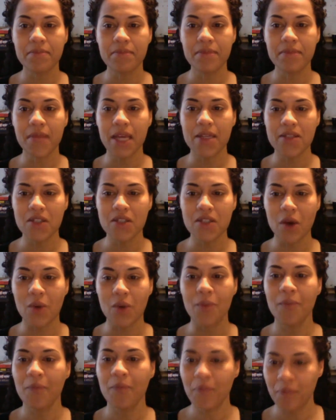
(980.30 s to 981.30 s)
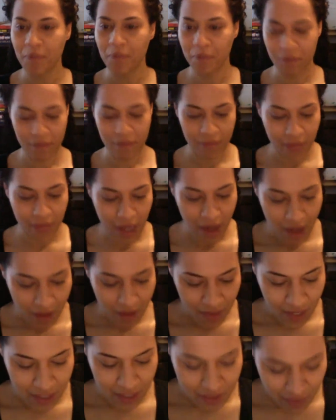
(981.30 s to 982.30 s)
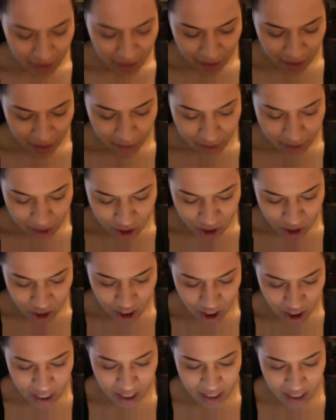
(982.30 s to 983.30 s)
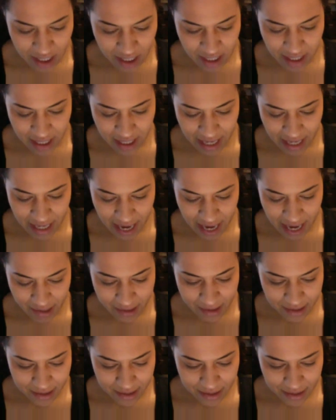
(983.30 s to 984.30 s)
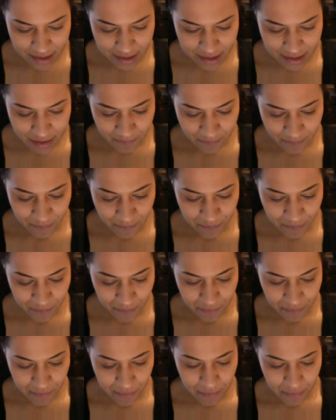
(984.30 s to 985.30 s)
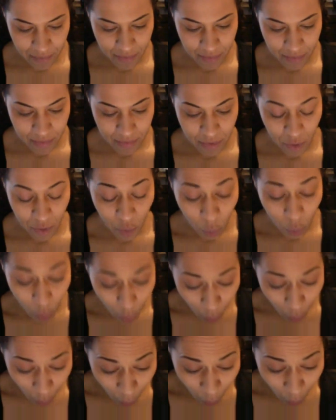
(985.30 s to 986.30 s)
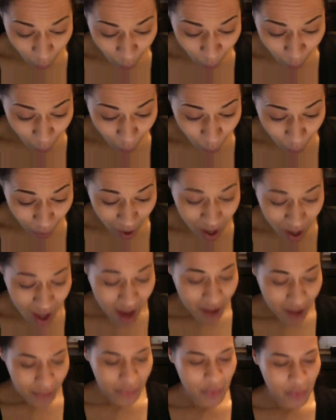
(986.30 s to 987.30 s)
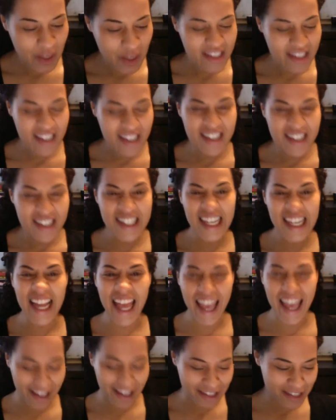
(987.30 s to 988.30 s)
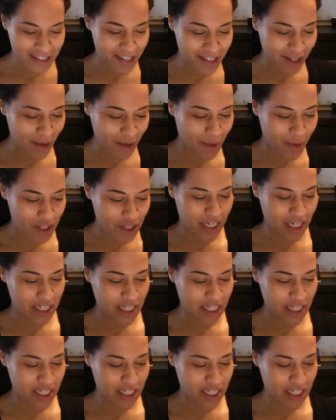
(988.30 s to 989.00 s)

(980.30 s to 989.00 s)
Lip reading: So thanks for that question. Next. Ooh, this is an excellent question.